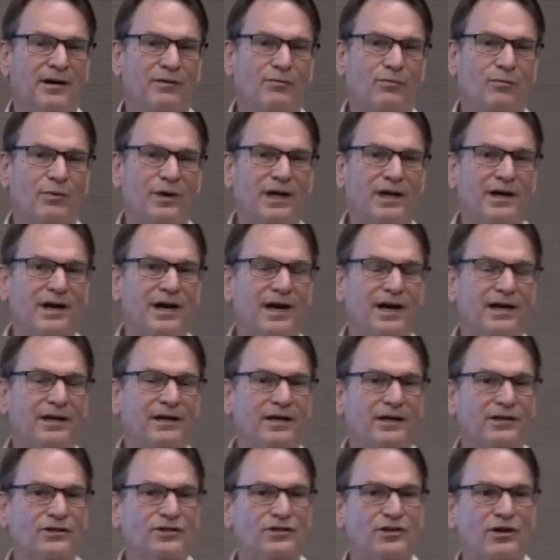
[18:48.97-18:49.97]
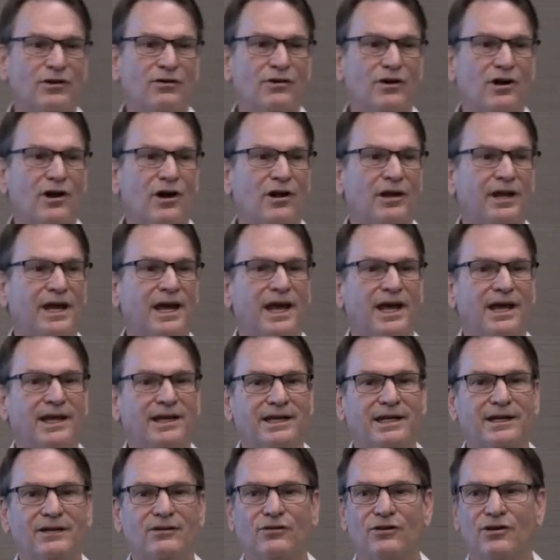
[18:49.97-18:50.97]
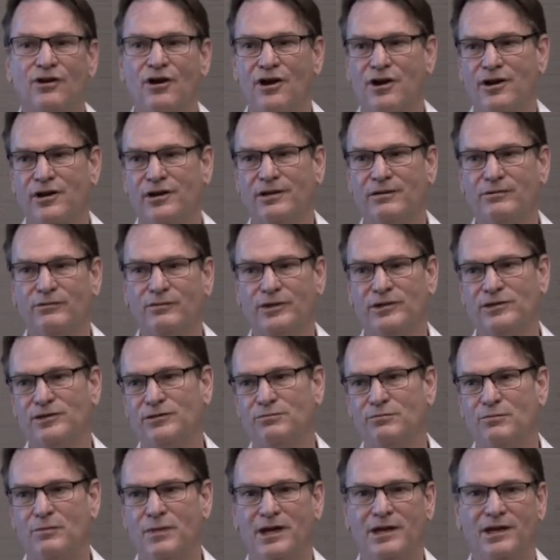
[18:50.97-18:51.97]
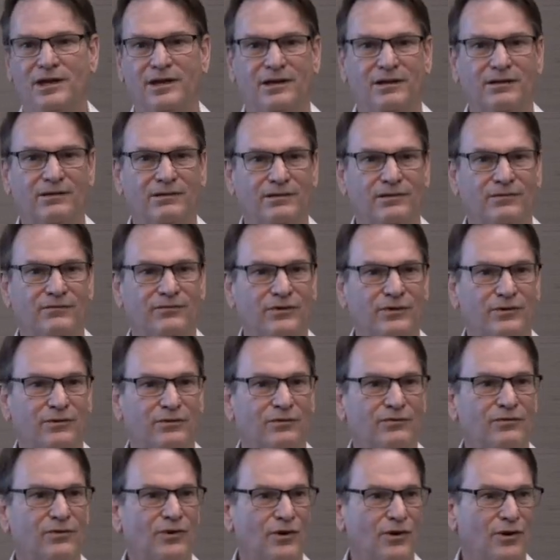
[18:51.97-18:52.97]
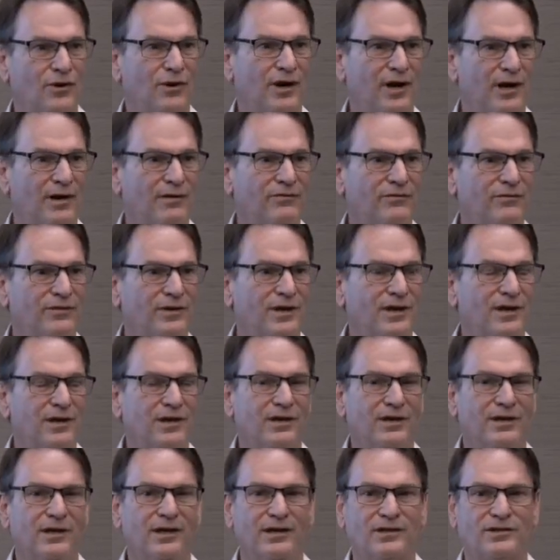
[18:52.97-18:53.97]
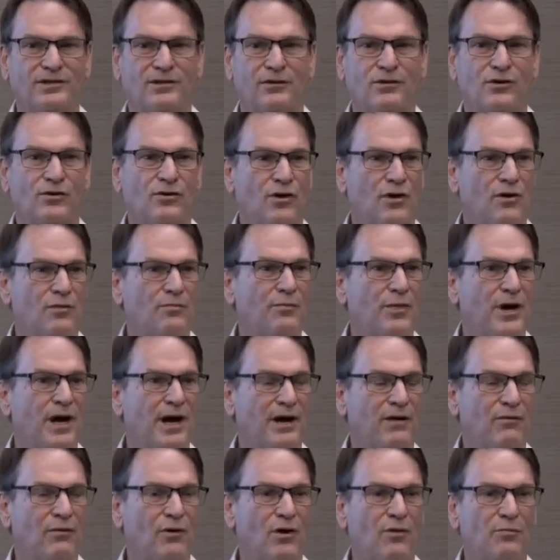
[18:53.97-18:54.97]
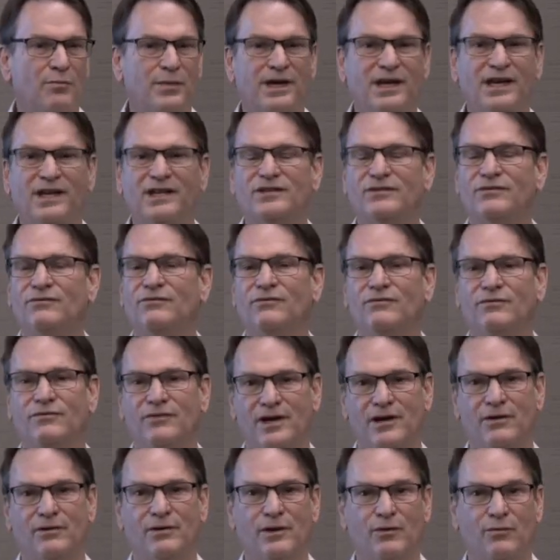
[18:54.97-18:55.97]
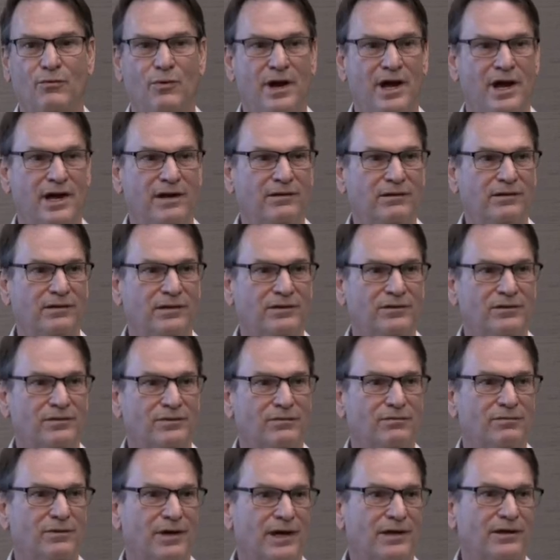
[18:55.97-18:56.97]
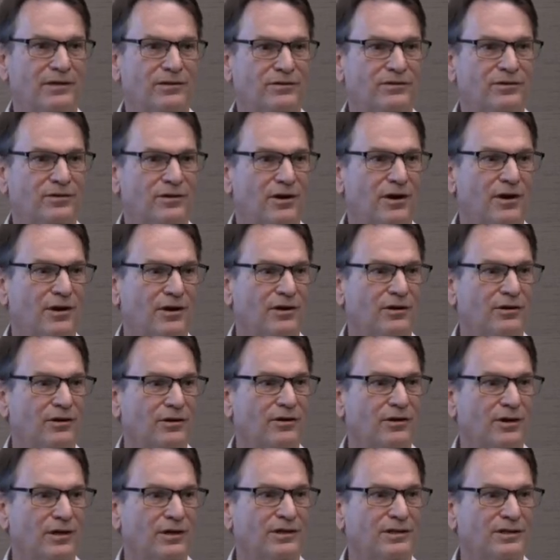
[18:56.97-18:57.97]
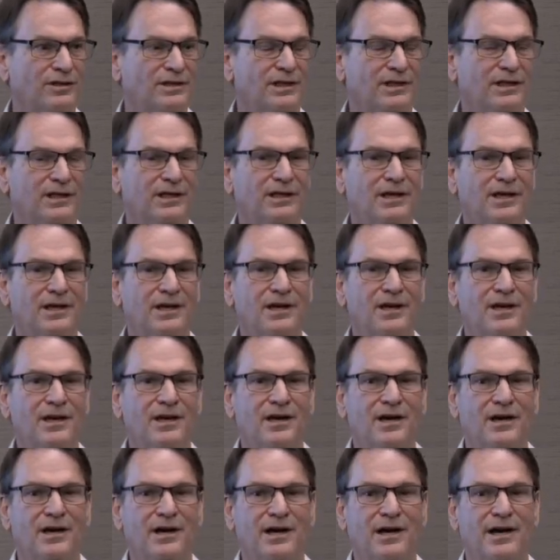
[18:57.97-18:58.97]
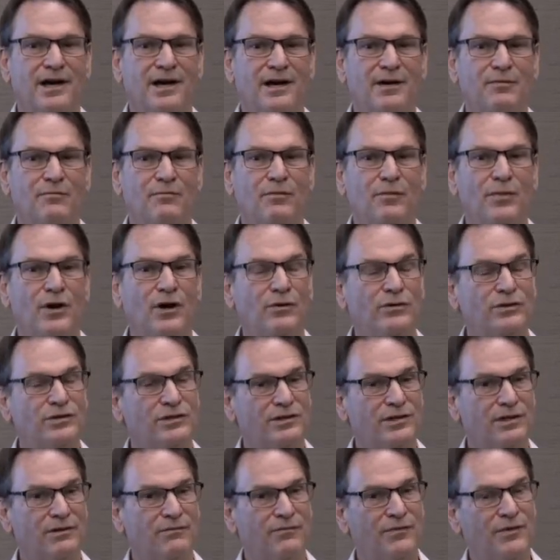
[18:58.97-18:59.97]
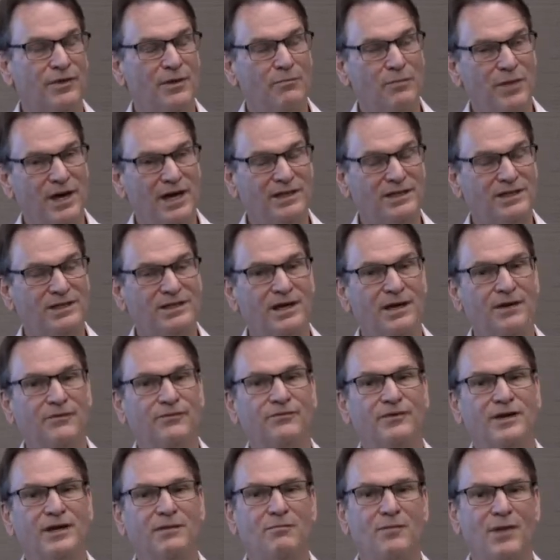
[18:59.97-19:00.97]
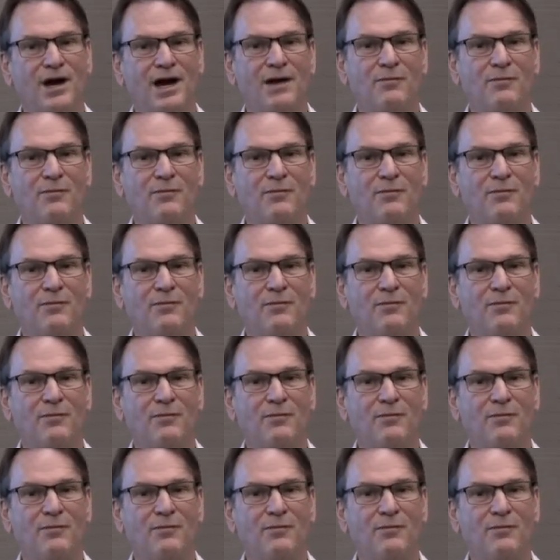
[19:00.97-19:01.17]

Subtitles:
We cut a stone called anthill garnet, which many of you have heard of. It's a chrome pyrope. It's very red. It's the reddest garnet you're going to see. Most of the best stuff in my